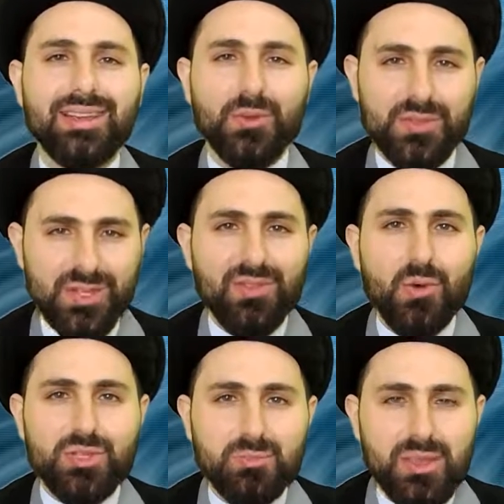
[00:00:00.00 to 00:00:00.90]
You've seen
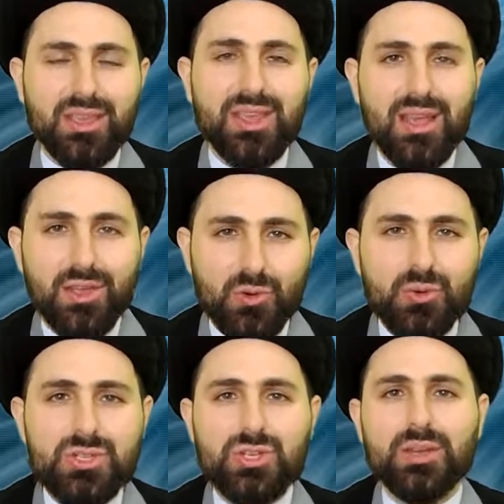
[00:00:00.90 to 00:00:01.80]
those big
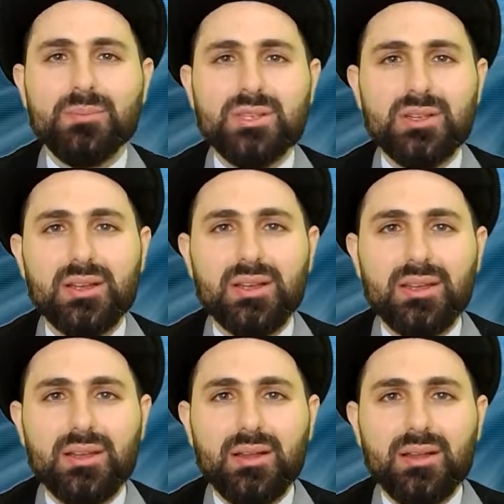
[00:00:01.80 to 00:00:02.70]
cruise ships.
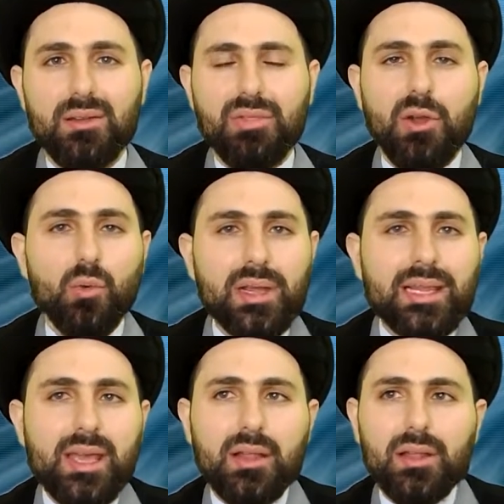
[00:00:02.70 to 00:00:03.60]
They're
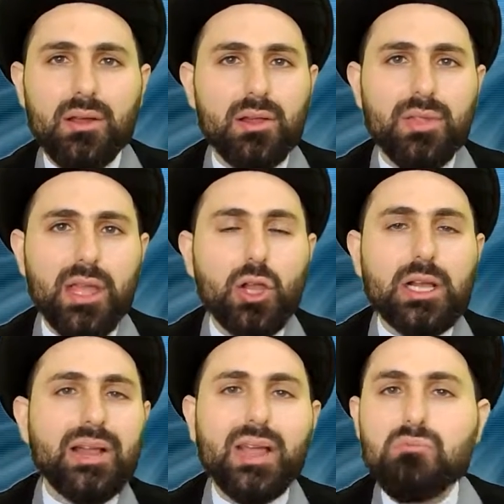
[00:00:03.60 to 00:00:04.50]
really, a, they look
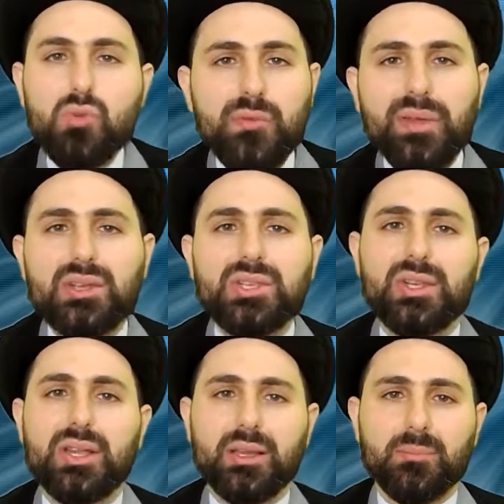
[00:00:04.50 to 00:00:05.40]
like a moving
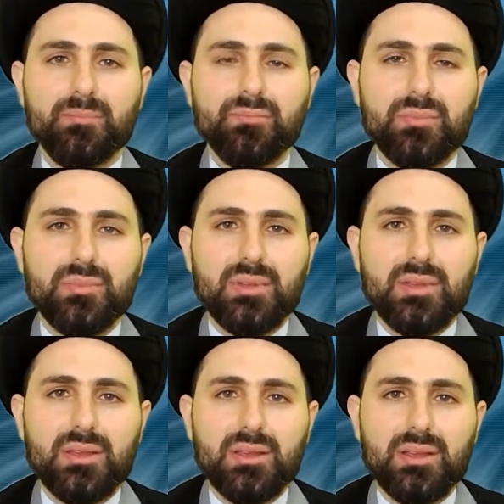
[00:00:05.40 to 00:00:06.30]
city.
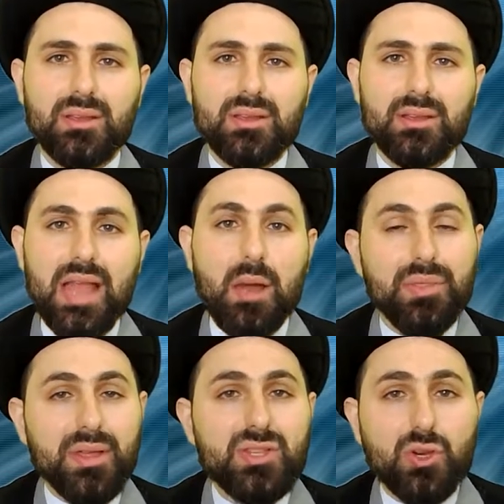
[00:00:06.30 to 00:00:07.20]
Now,
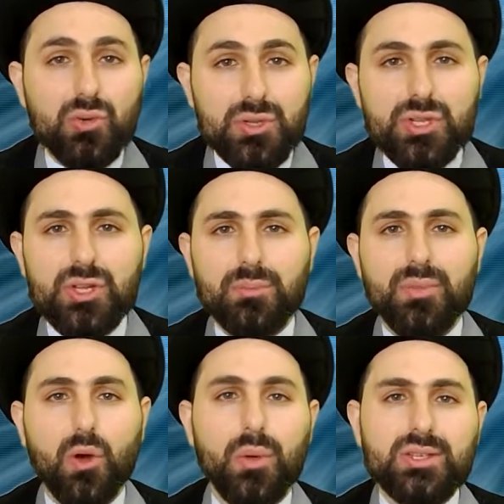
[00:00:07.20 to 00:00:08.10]
this cruise ship,
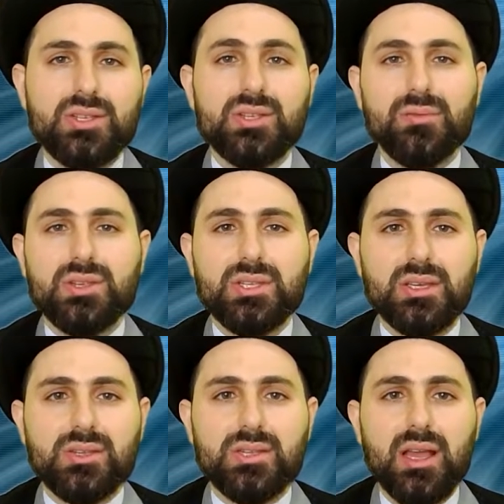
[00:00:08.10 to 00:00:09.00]
the Oasis of the
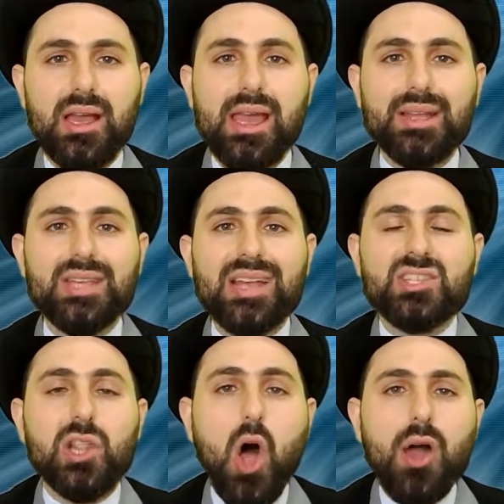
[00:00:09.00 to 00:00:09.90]
Seas, it's
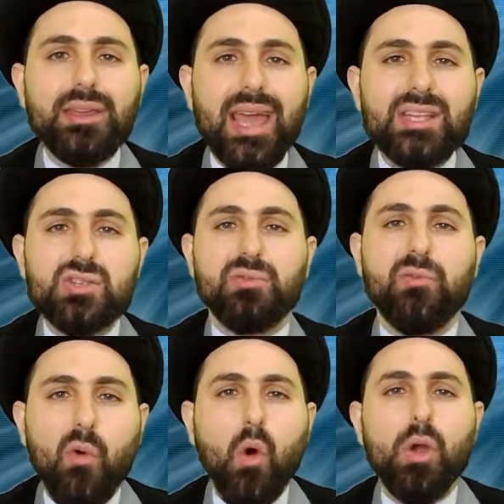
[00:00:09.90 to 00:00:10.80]
as long as
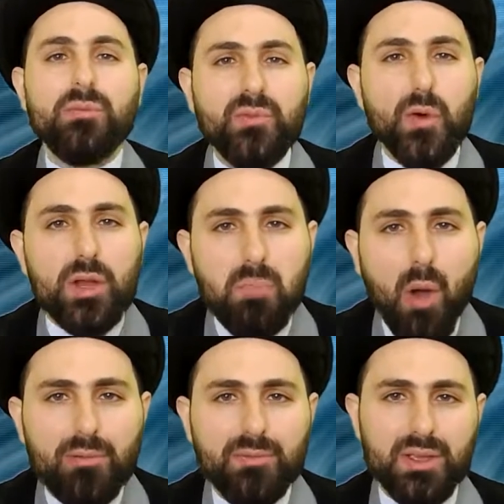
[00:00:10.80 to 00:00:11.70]
four
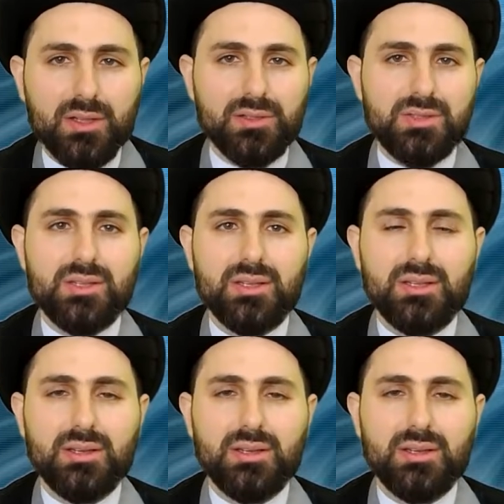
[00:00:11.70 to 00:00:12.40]
football fields.